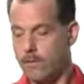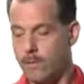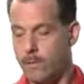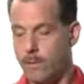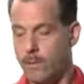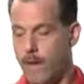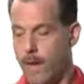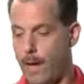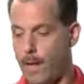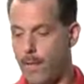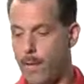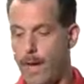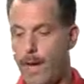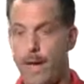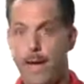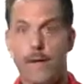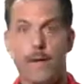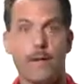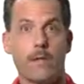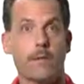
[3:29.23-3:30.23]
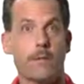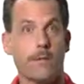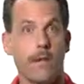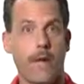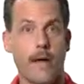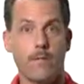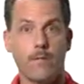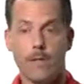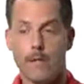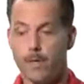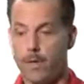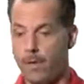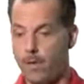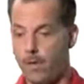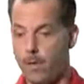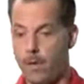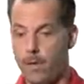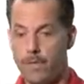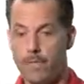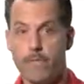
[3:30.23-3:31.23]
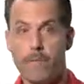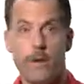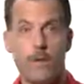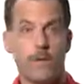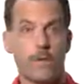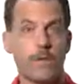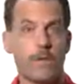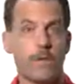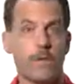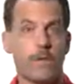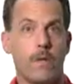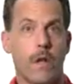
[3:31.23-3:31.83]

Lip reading: to an iPad, tablet, or a phone.